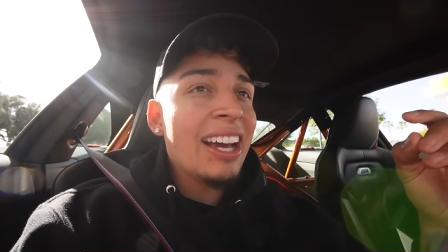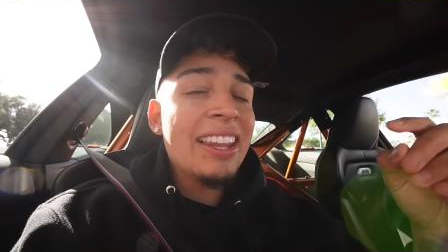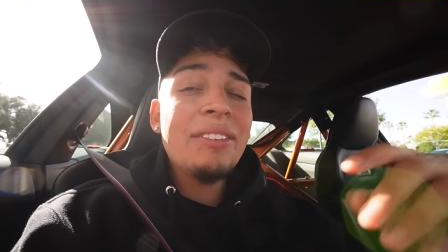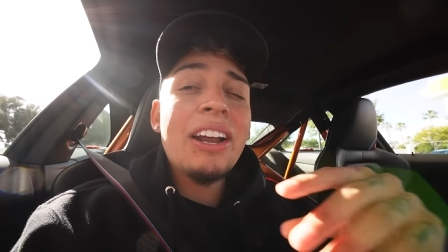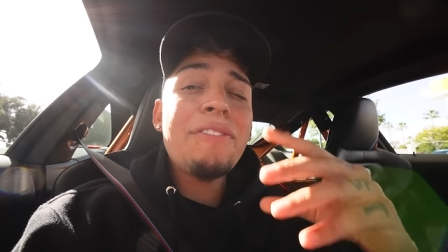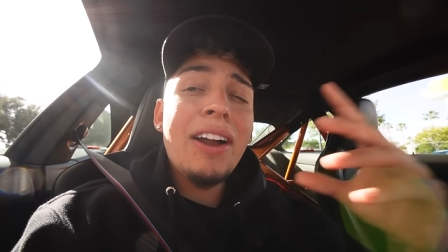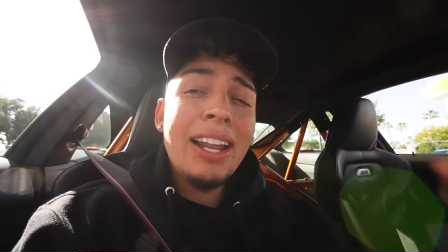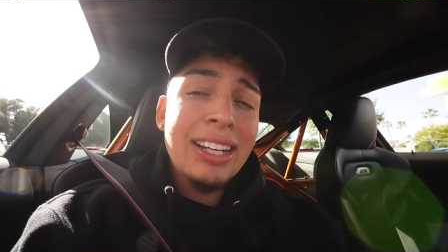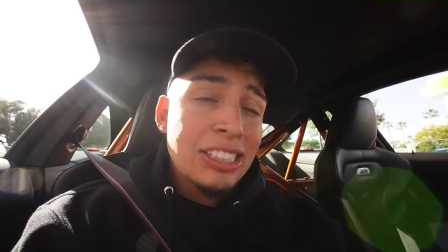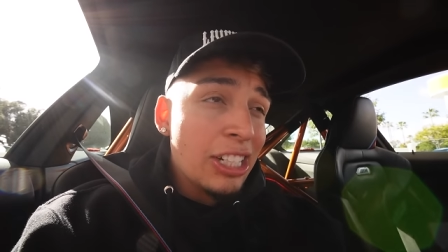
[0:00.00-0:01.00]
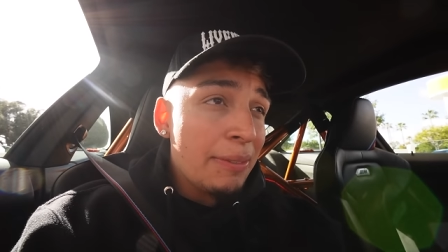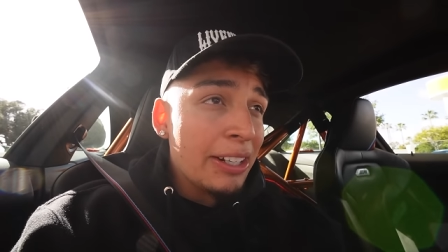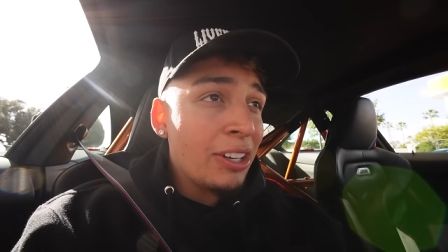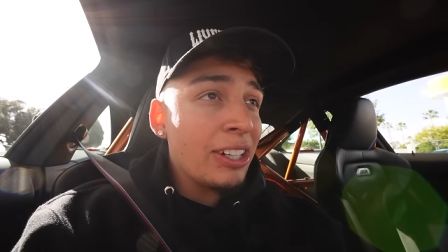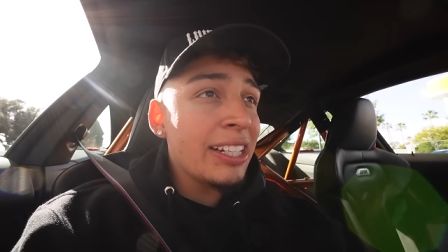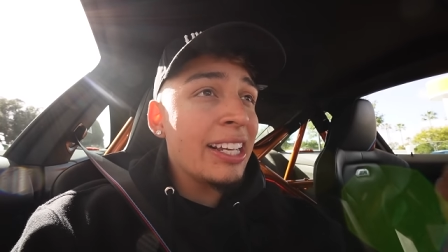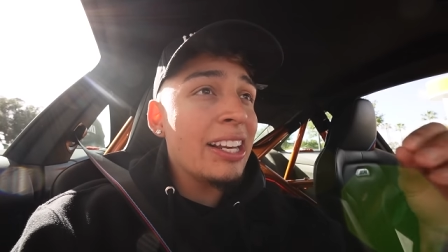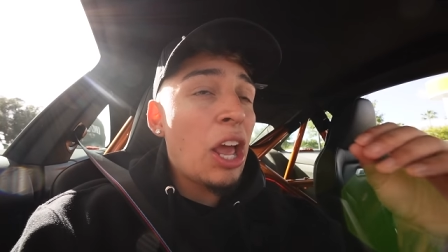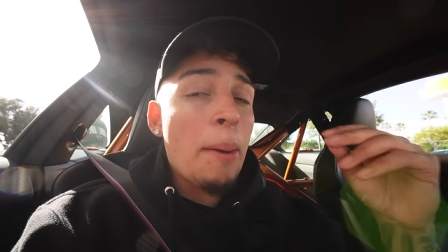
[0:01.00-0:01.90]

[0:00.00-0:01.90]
And then when I finally got to drive my car again,